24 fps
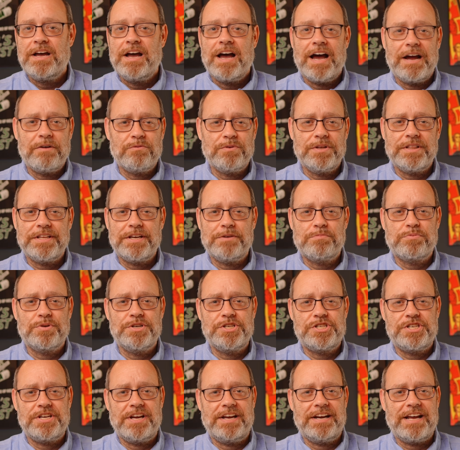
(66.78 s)
I really
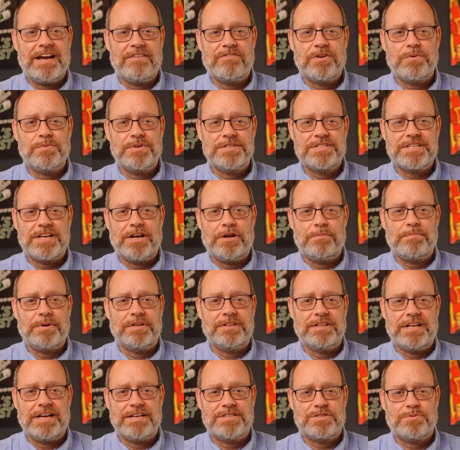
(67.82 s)
appreciate everyone's help
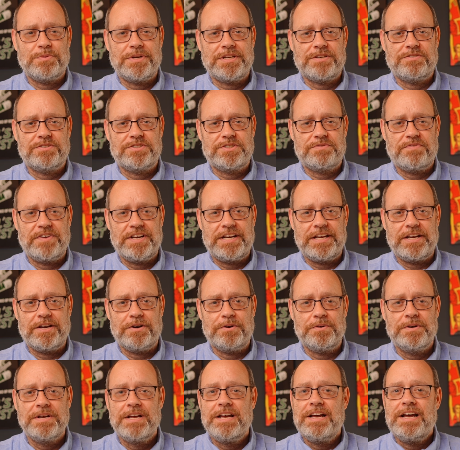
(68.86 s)
on last week's
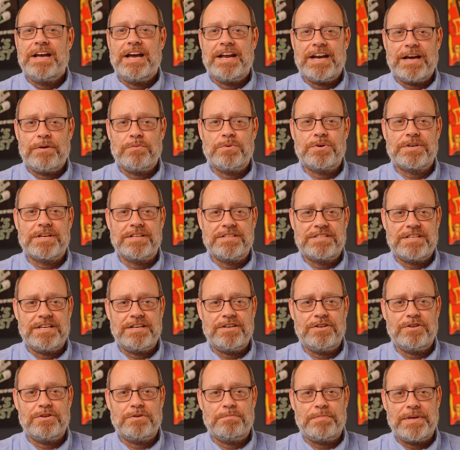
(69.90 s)
video, and I will
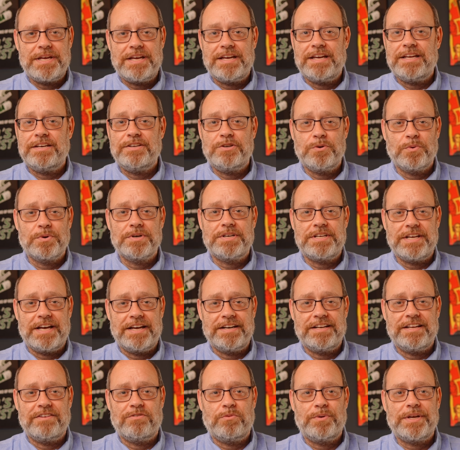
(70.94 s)
continue to be in your
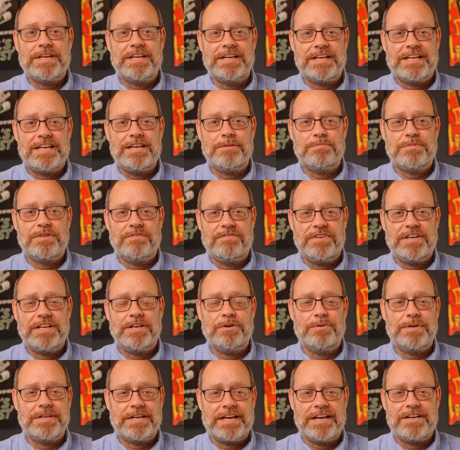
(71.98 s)
debt if we can keep the
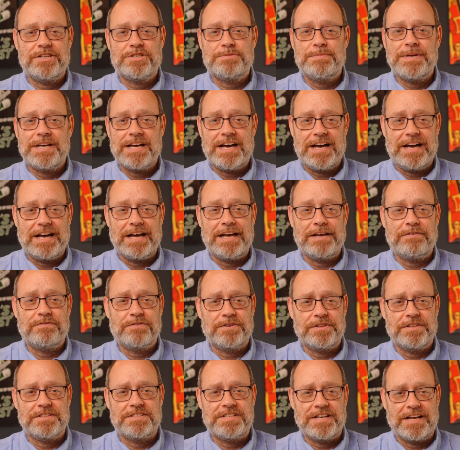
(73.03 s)
video engagement high
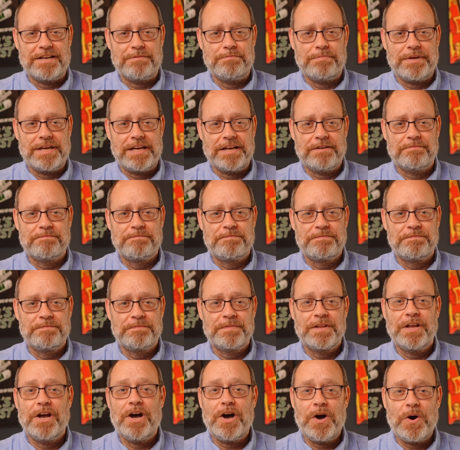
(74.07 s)
for the time being.
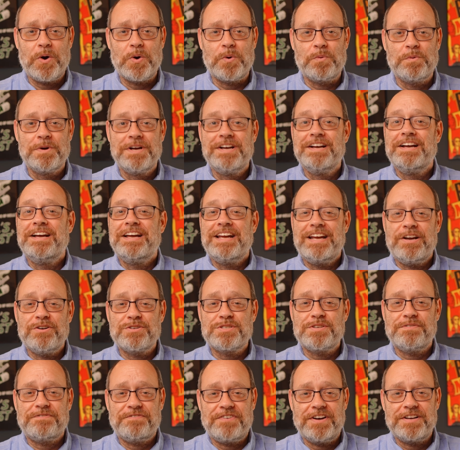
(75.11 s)
Oh, here's
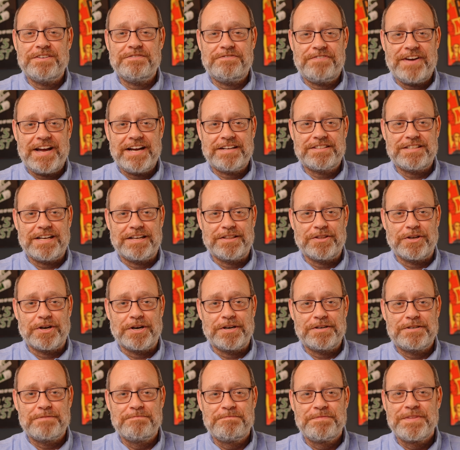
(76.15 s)
a fun fact I
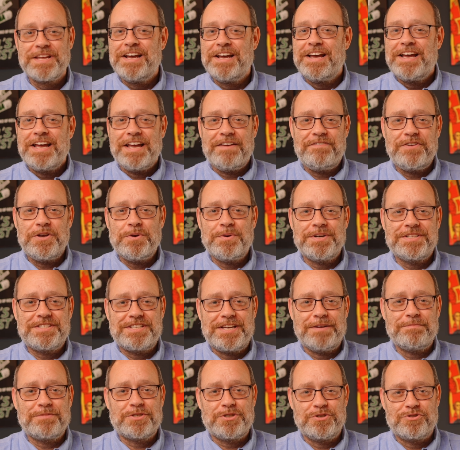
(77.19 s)
learned. If you
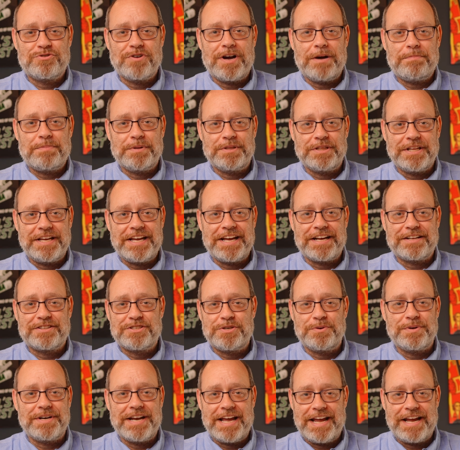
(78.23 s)
attempt to drop a link
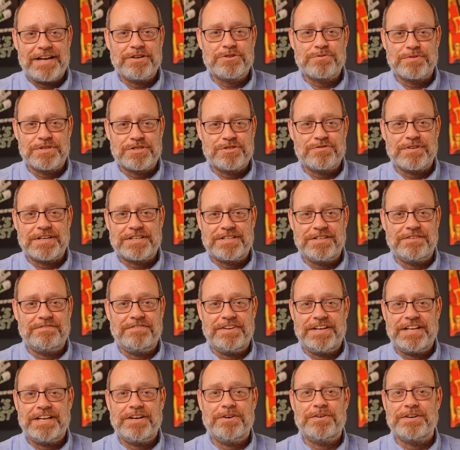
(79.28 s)
to an age-restricted
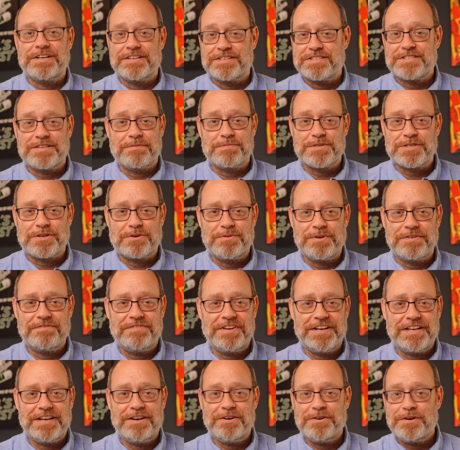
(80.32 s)
video in a subsequent
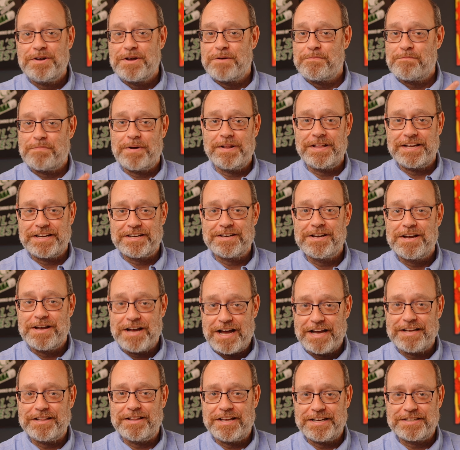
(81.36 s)
video, like
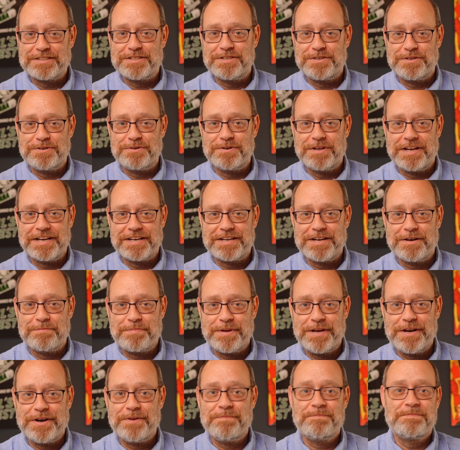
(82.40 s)
I like to do like up
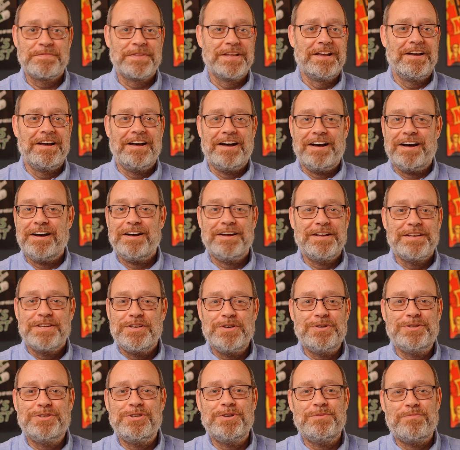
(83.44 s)
here,
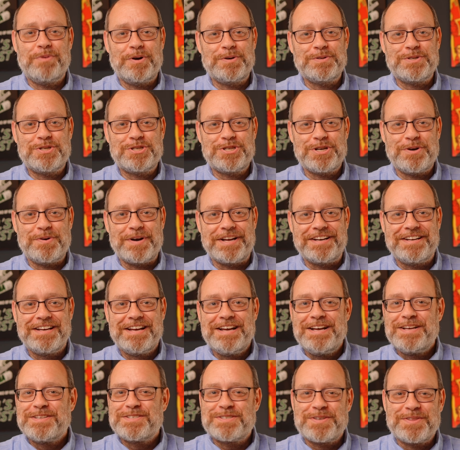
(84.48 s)
YouTube won't show it.
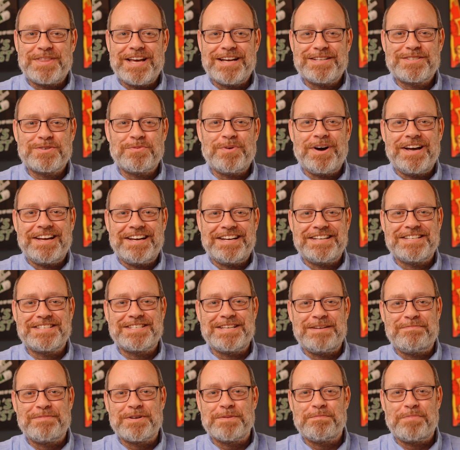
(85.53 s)
So that's why I
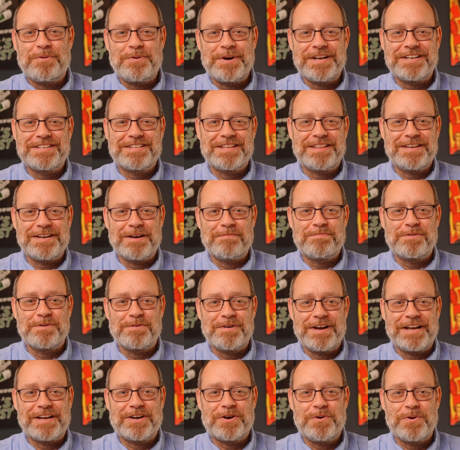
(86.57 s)
seem to point to the upper
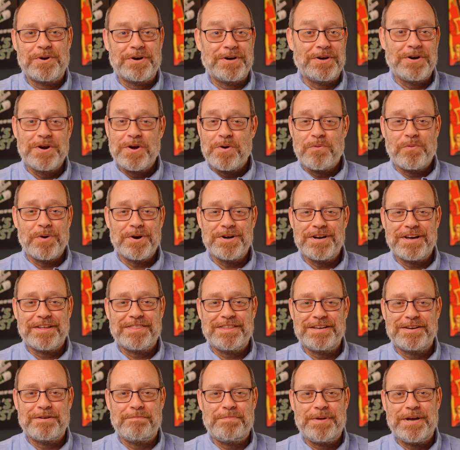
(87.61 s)
right corner where
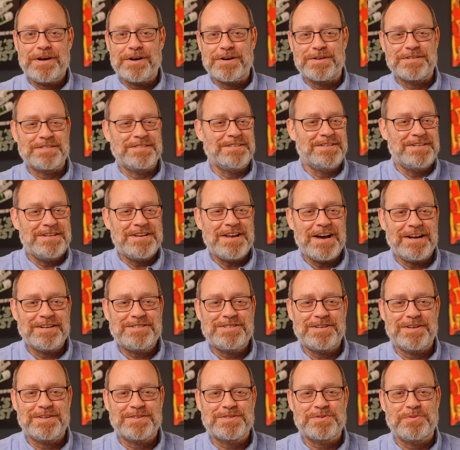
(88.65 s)
nothing appears, not
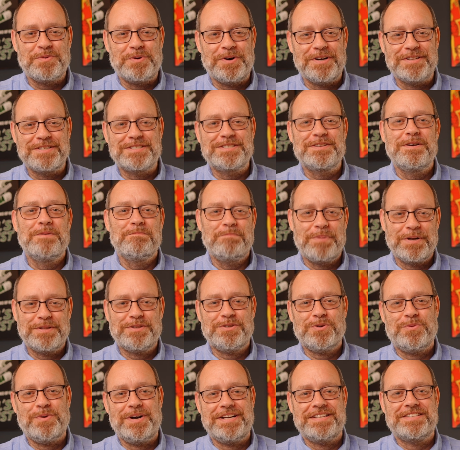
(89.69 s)
just once, but
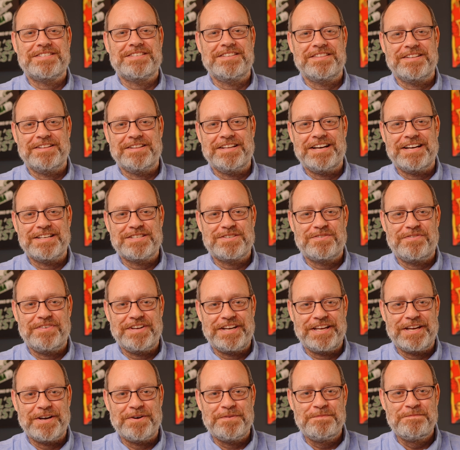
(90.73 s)
twice in the last
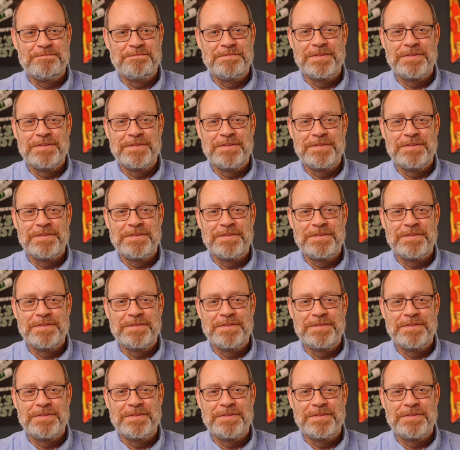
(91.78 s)
video.